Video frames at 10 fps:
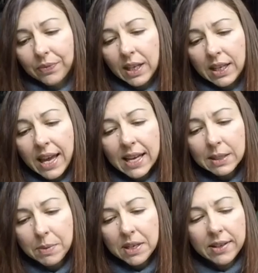that
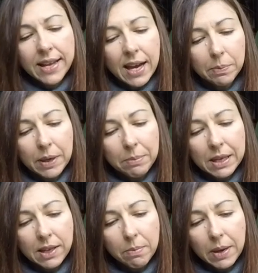has been attacked by
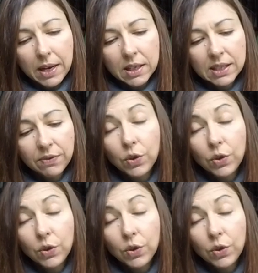mealy bugs